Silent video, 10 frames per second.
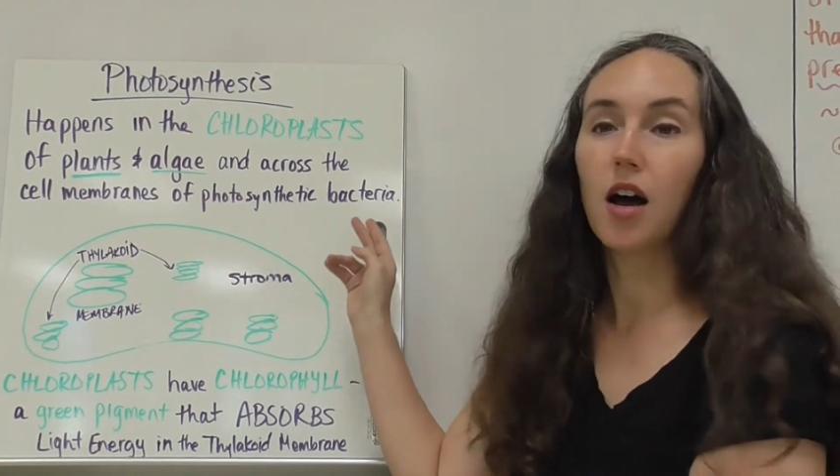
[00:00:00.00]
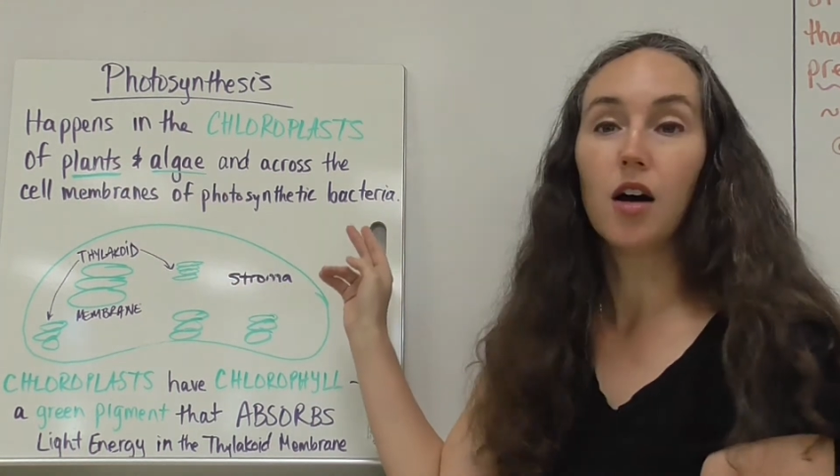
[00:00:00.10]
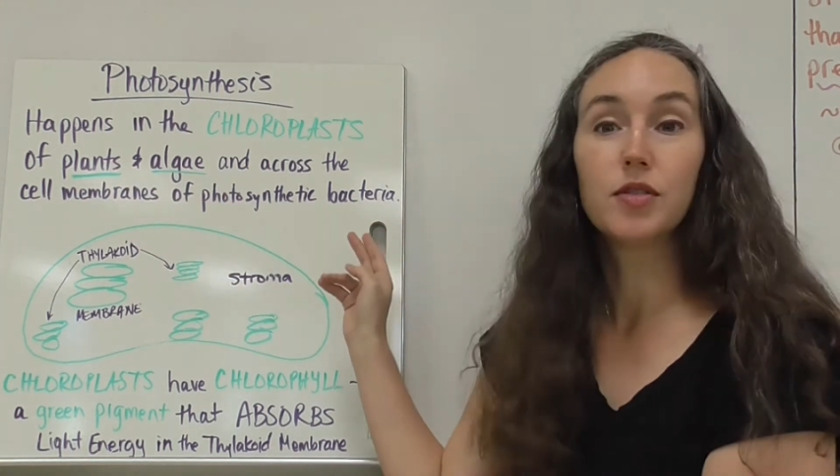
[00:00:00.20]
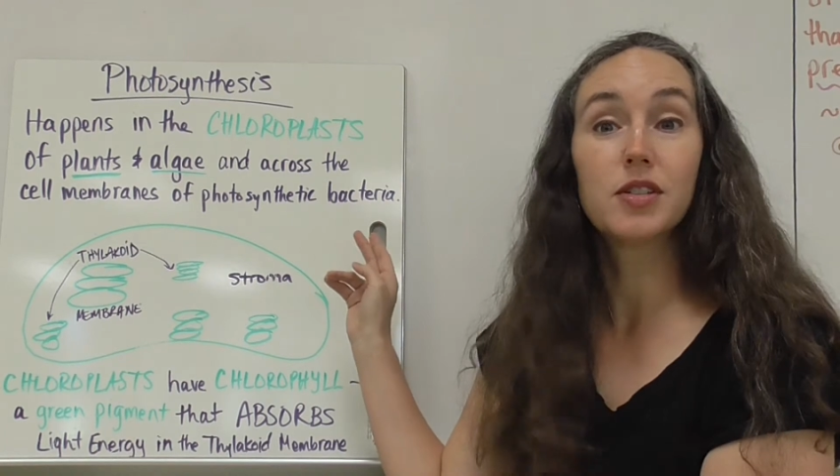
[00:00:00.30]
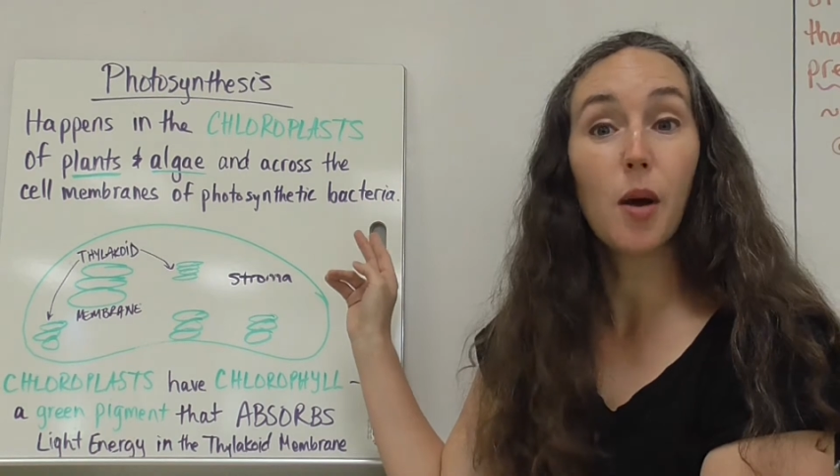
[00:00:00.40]

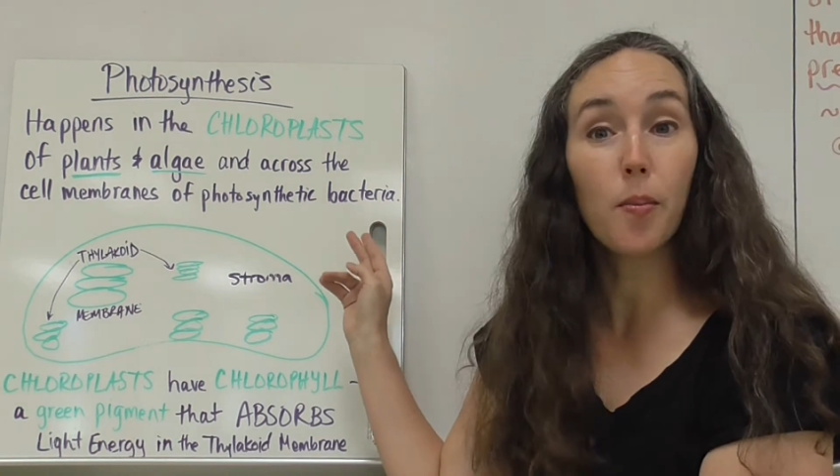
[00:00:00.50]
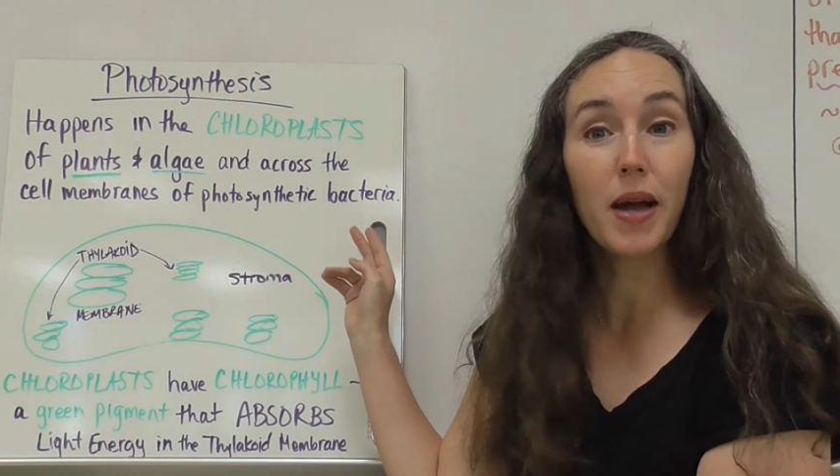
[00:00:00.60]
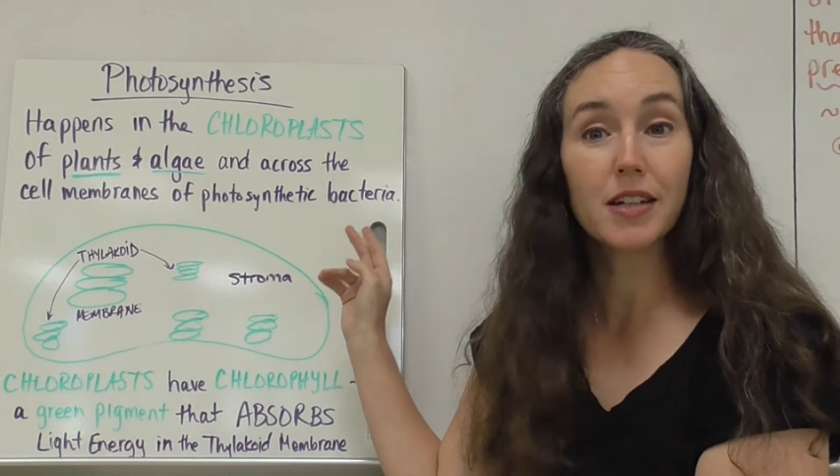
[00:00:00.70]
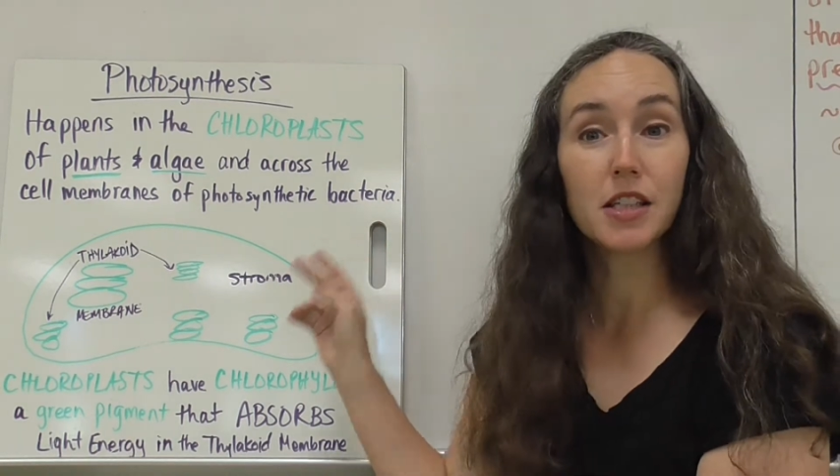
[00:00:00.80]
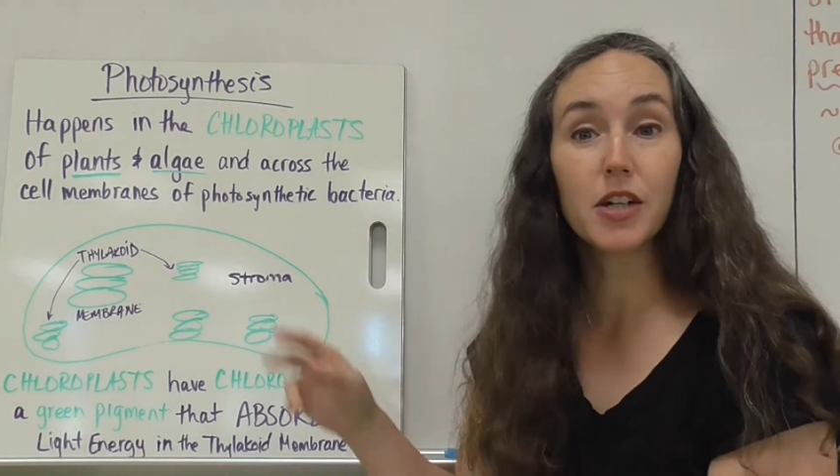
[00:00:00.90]
of some
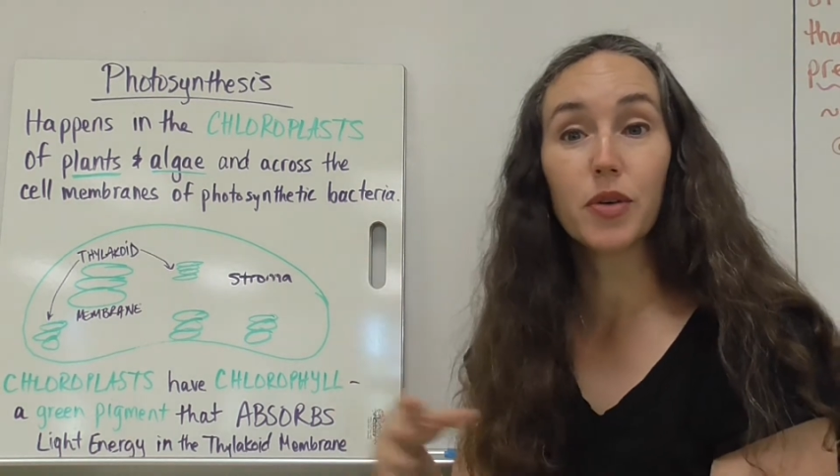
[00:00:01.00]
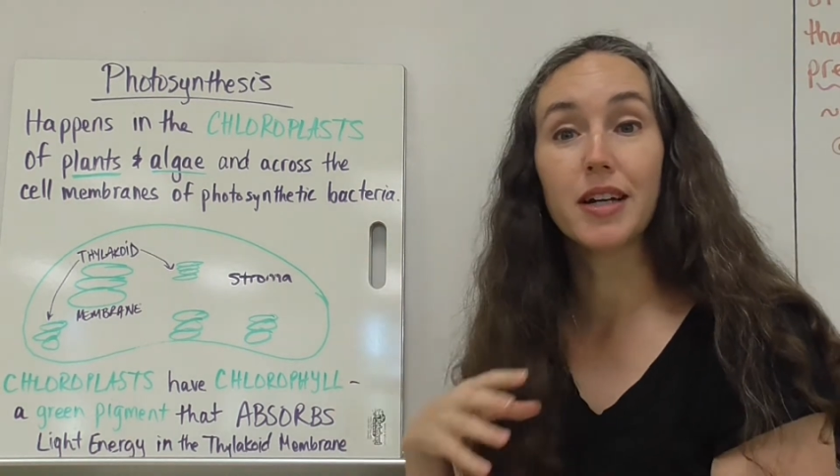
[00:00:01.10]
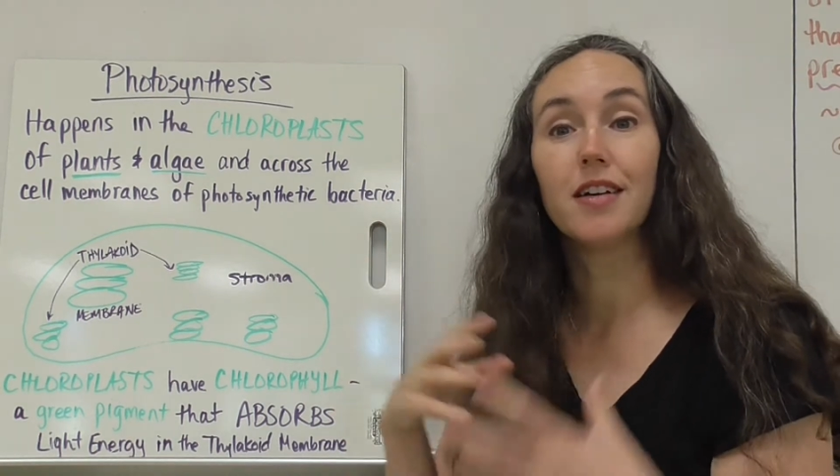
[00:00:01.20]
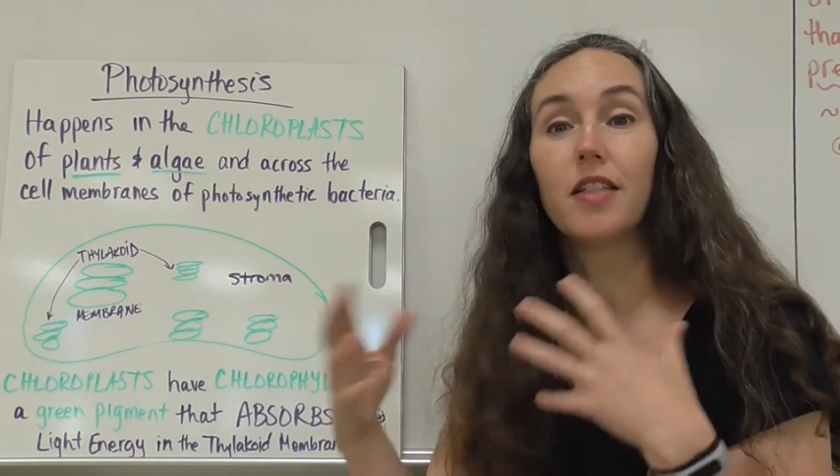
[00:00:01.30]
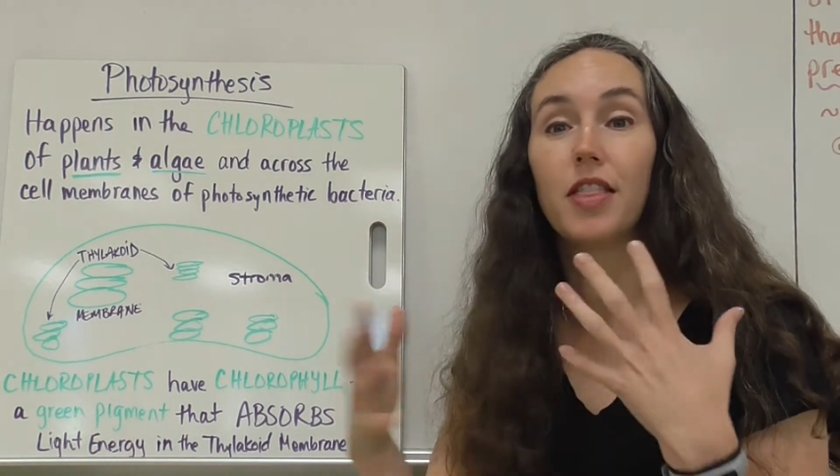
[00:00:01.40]

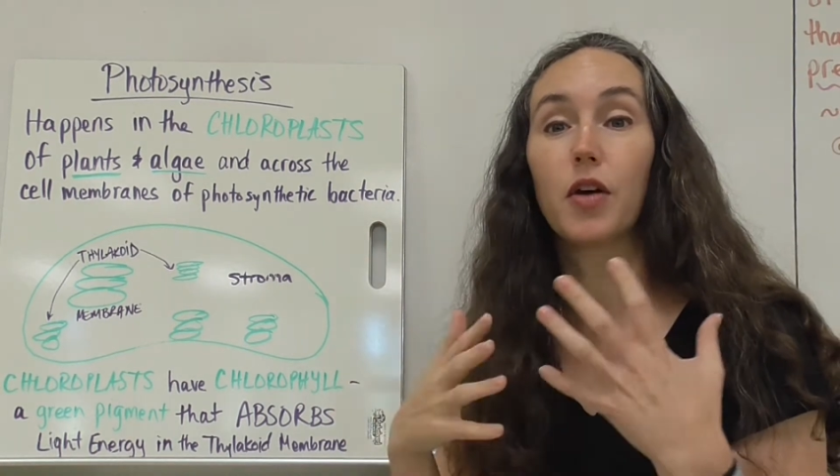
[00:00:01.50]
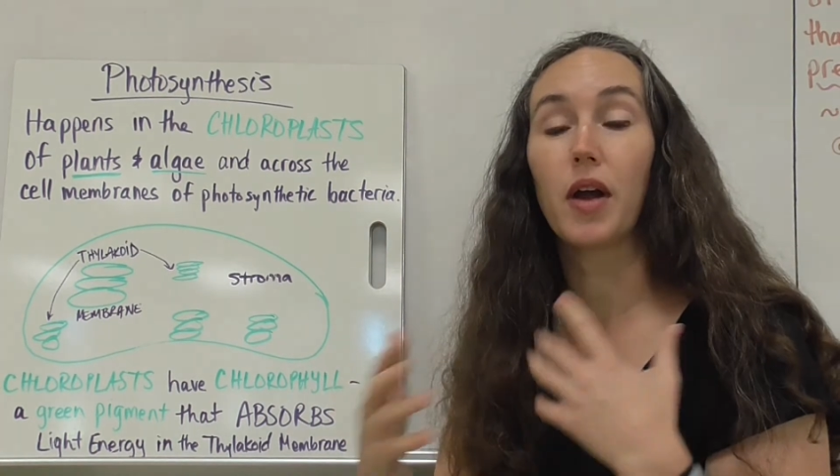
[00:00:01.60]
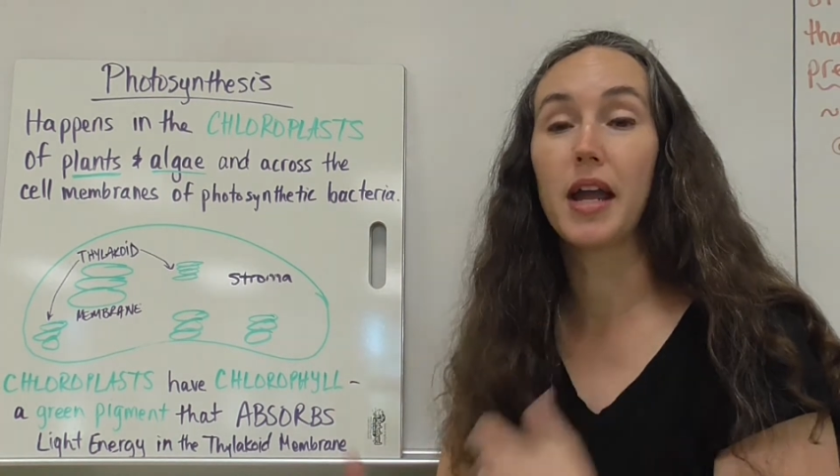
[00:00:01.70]
bacteria that are